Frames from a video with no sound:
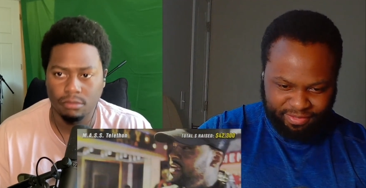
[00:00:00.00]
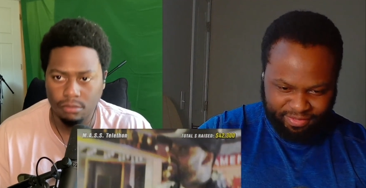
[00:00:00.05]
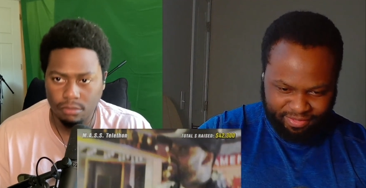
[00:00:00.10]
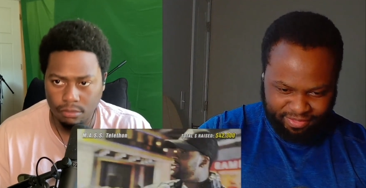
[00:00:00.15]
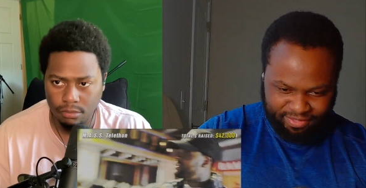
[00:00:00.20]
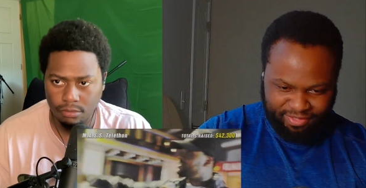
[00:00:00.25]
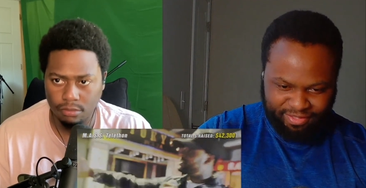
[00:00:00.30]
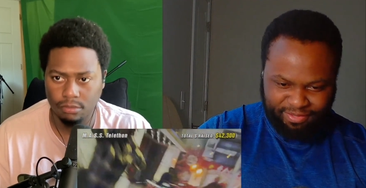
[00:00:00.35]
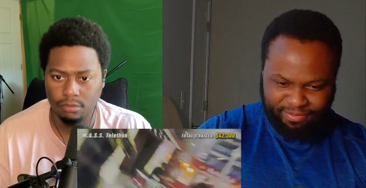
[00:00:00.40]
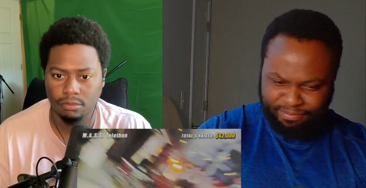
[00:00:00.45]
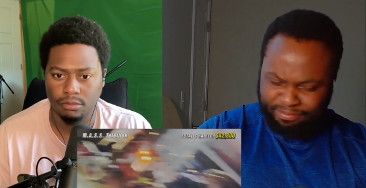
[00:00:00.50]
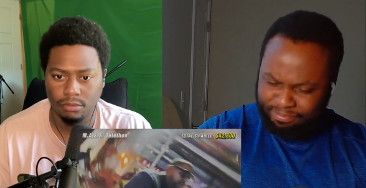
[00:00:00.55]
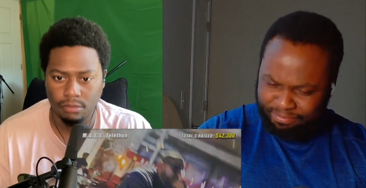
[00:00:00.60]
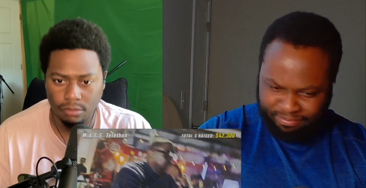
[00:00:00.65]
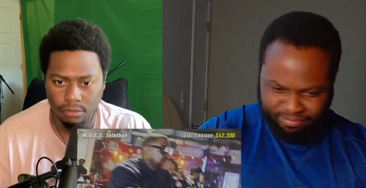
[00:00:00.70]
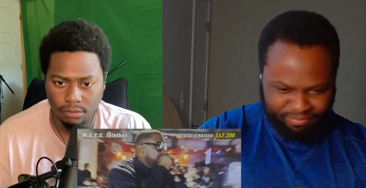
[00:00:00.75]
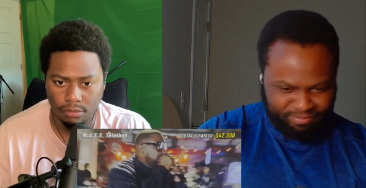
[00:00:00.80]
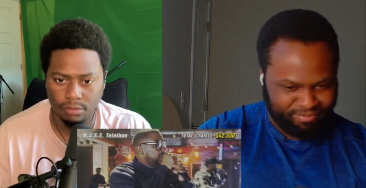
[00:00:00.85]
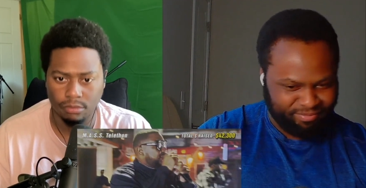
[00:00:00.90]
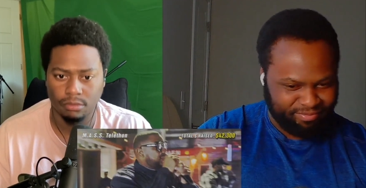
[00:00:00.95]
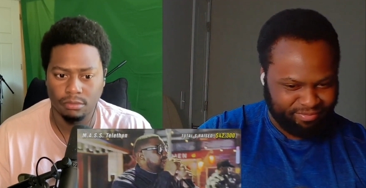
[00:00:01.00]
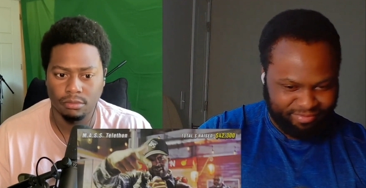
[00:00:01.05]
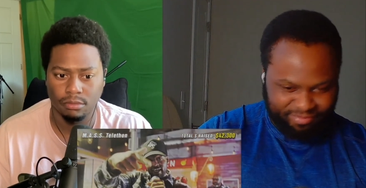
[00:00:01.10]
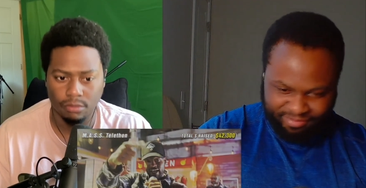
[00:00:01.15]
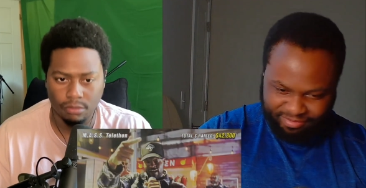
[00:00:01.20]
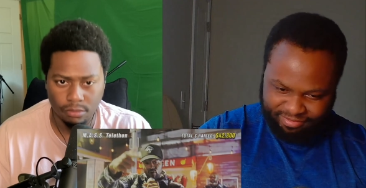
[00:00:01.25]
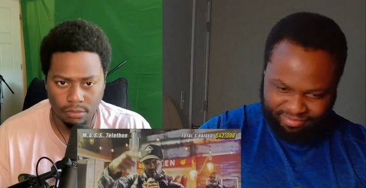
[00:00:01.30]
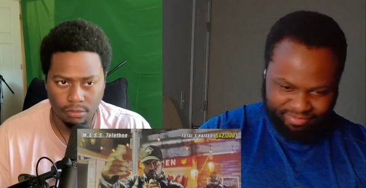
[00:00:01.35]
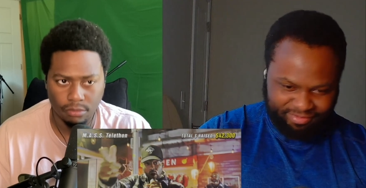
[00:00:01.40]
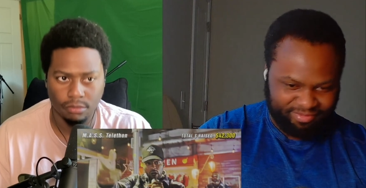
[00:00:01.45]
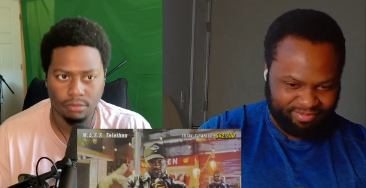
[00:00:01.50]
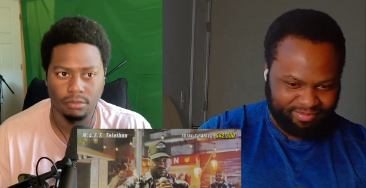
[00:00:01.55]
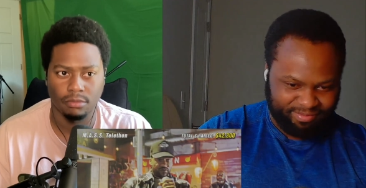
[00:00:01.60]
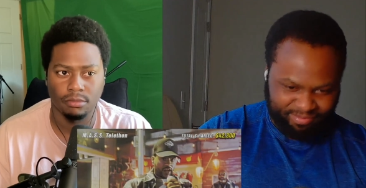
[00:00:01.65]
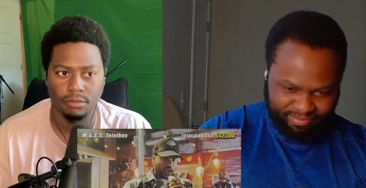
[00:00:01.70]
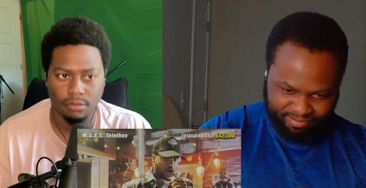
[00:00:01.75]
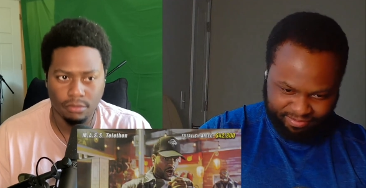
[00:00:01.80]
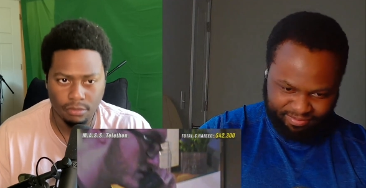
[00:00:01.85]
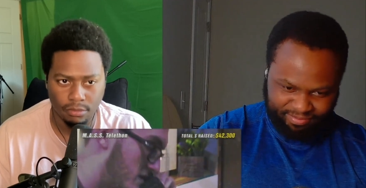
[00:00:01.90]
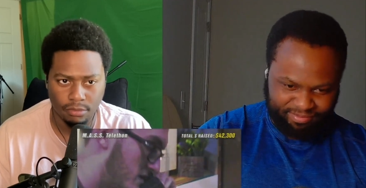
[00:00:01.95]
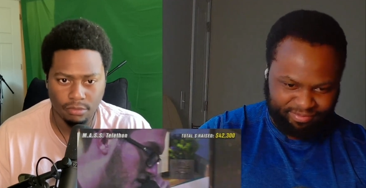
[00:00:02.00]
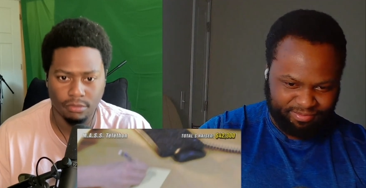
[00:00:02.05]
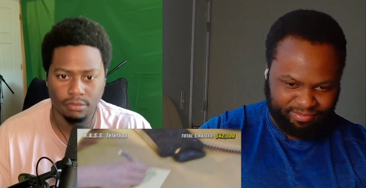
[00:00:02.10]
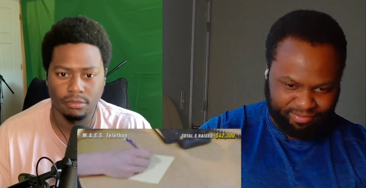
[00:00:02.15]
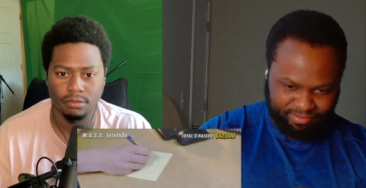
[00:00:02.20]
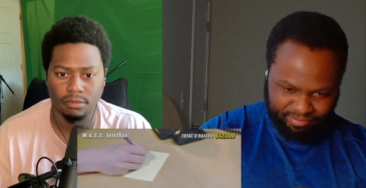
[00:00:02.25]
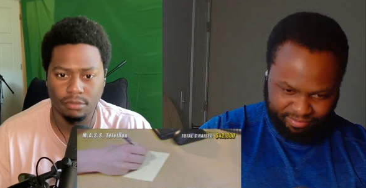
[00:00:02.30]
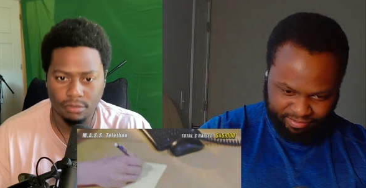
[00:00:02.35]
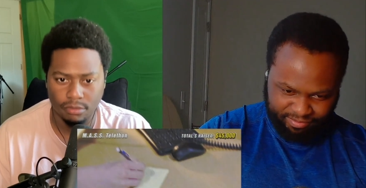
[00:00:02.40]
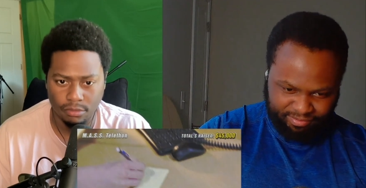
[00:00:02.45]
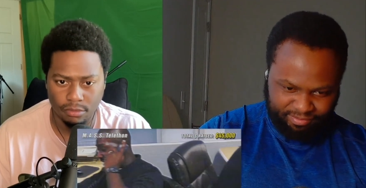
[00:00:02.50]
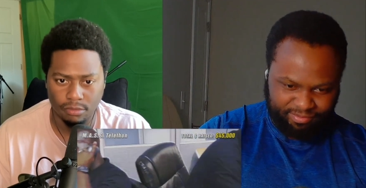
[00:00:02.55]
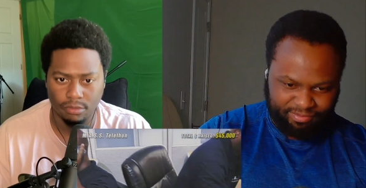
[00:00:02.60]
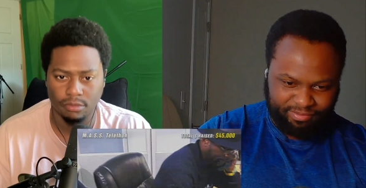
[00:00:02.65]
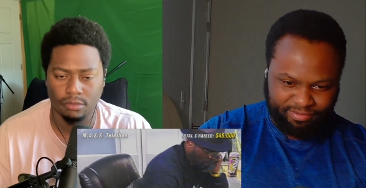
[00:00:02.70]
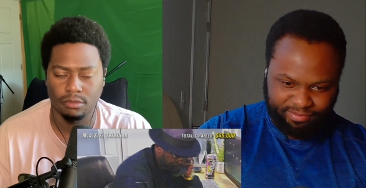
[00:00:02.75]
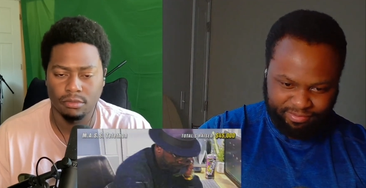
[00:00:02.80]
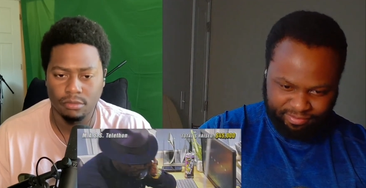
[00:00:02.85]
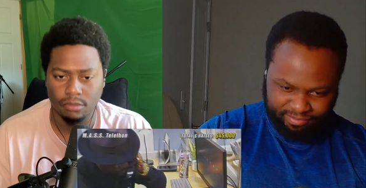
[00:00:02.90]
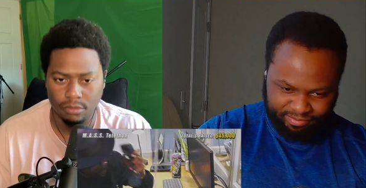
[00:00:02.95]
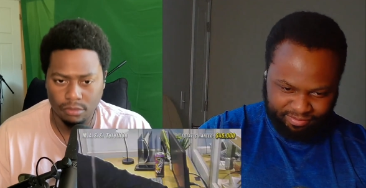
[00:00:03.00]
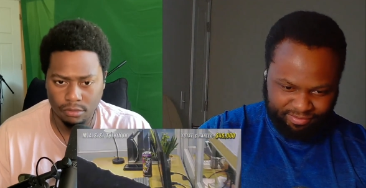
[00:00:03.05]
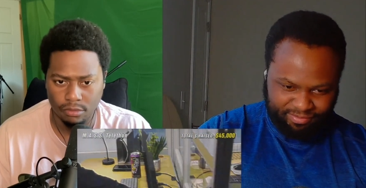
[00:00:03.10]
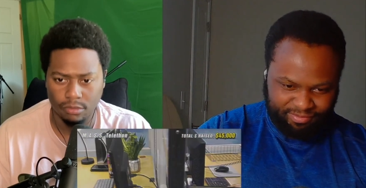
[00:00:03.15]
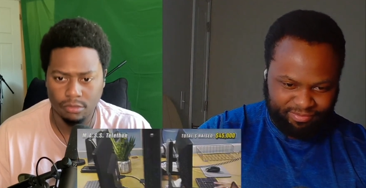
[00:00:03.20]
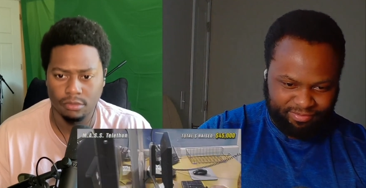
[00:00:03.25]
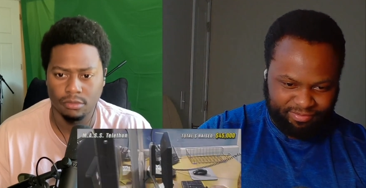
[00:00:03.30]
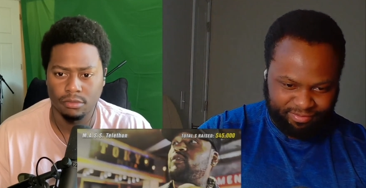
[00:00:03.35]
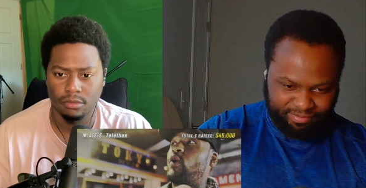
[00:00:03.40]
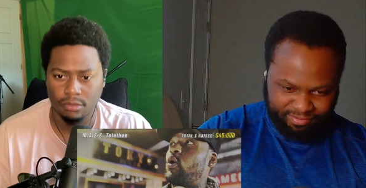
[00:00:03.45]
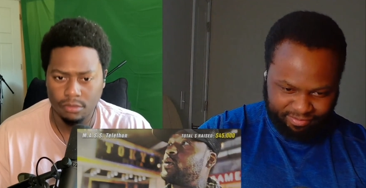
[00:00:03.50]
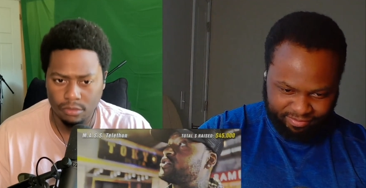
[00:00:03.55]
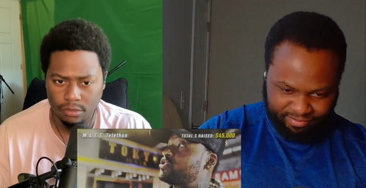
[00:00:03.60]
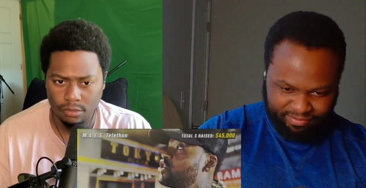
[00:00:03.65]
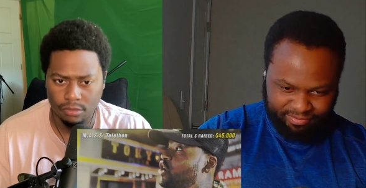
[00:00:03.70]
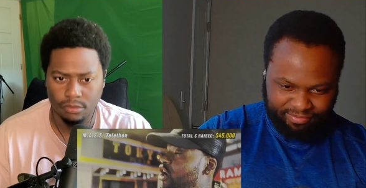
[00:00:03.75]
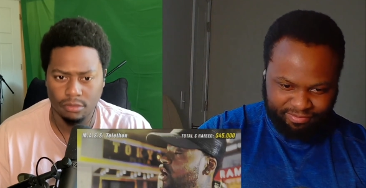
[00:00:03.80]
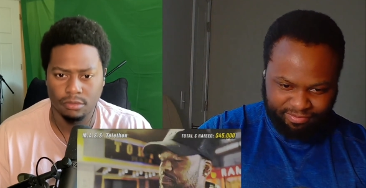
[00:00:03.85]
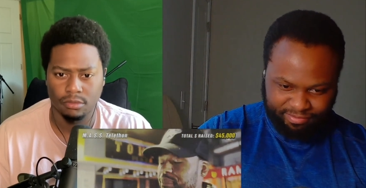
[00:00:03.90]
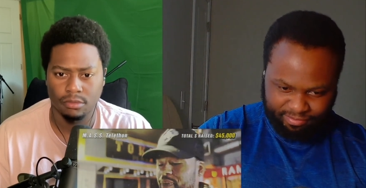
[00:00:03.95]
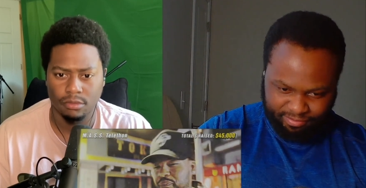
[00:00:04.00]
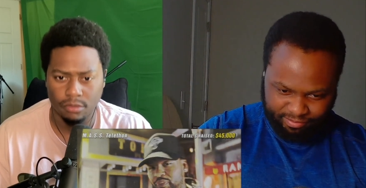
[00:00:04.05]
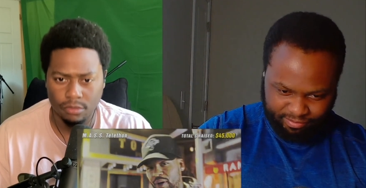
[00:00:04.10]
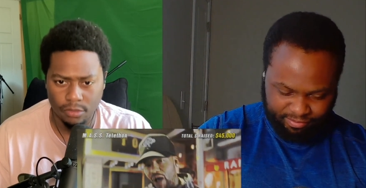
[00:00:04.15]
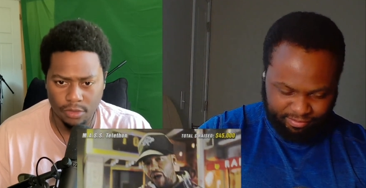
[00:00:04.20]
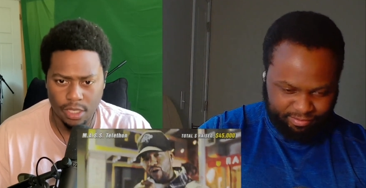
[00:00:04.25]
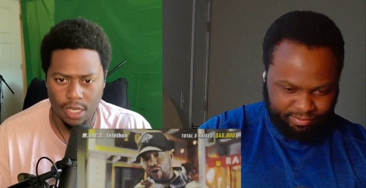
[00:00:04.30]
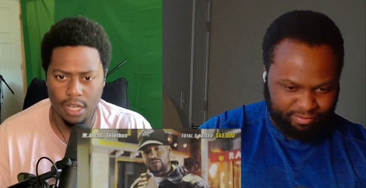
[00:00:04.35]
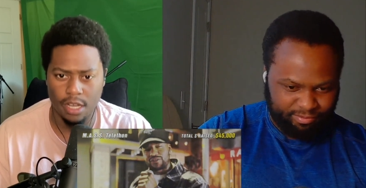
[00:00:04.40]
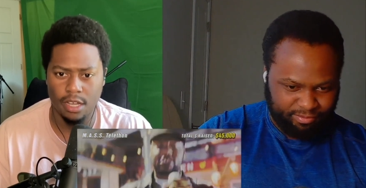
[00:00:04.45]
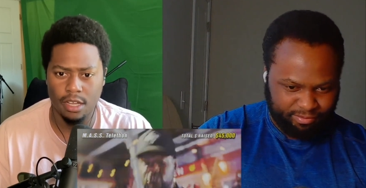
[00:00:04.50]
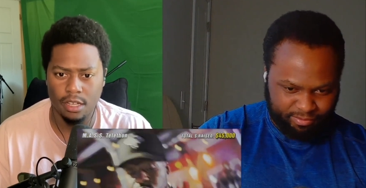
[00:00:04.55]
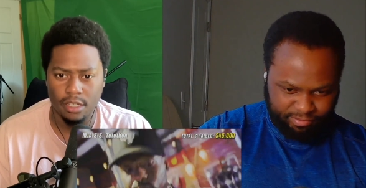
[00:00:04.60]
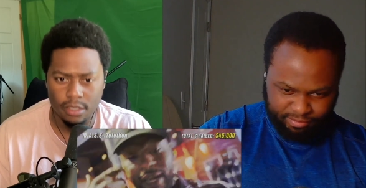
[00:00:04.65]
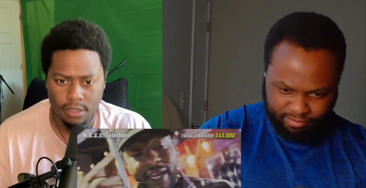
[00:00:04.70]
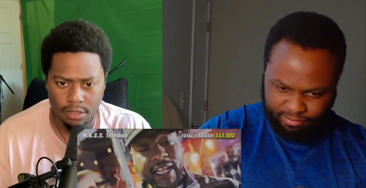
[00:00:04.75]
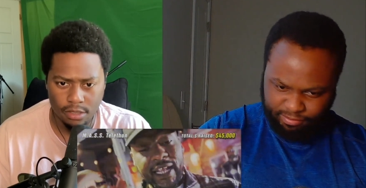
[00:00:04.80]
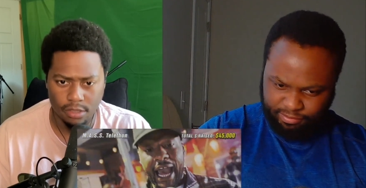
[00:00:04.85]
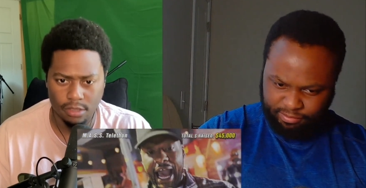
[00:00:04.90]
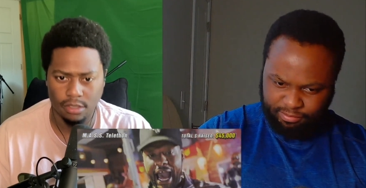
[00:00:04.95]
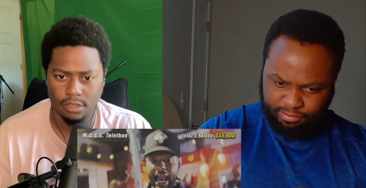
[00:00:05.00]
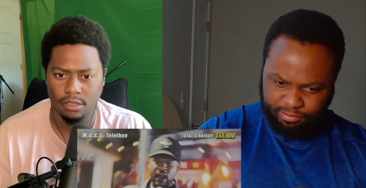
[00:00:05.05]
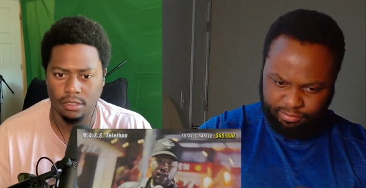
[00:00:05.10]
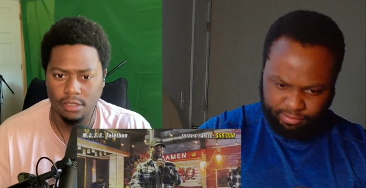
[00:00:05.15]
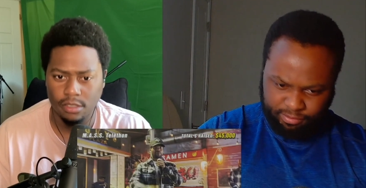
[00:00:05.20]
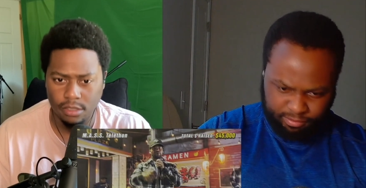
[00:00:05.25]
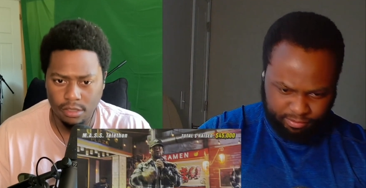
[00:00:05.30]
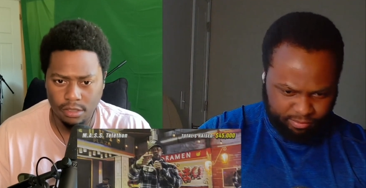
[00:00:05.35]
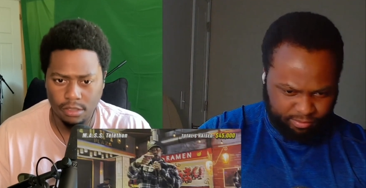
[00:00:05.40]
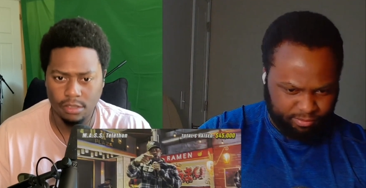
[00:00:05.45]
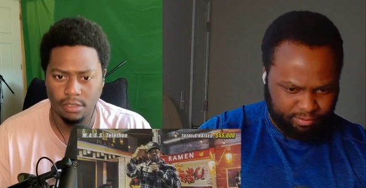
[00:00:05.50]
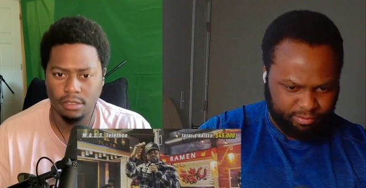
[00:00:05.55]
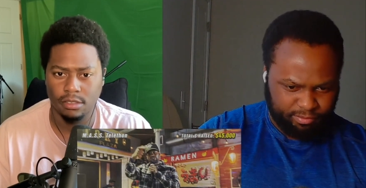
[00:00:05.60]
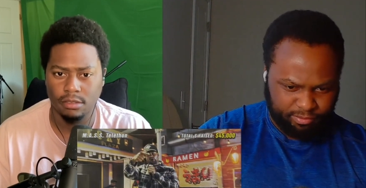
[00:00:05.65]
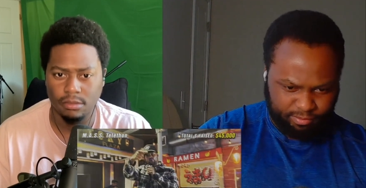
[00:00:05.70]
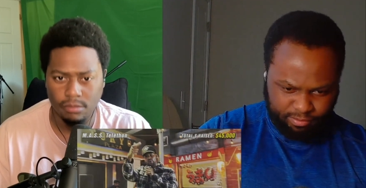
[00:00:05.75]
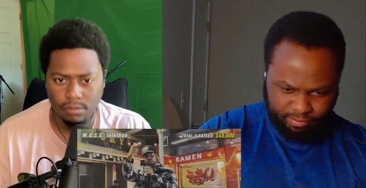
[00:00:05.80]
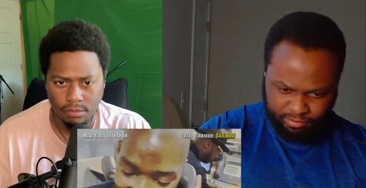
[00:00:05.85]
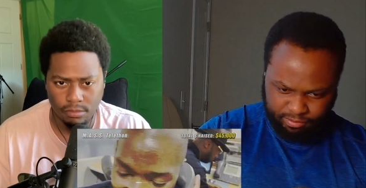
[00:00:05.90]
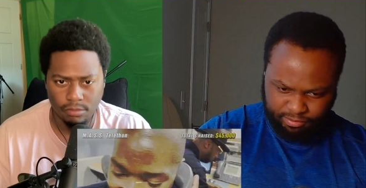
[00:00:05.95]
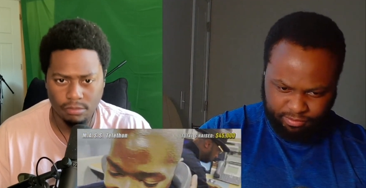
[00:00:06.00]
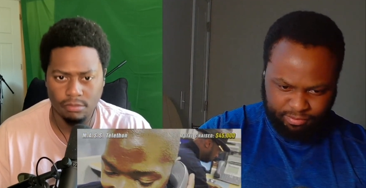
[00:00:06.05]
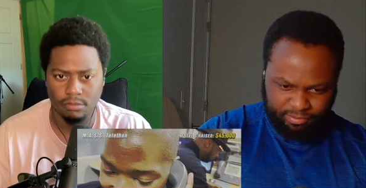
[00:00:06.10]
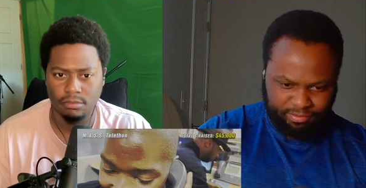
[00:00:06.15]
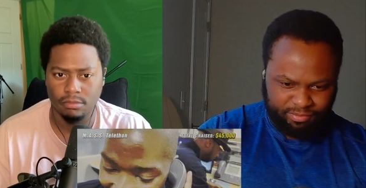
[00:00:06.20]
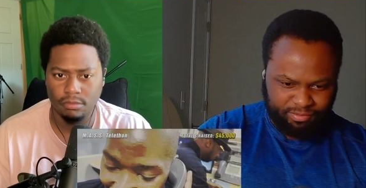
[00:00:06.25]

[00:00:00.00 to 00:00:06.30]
Speaker 1: Hey, it's only getting worse for the hoes. The homie told me he was waiting for his girl to propose. Swear to uh, God, we going through a feather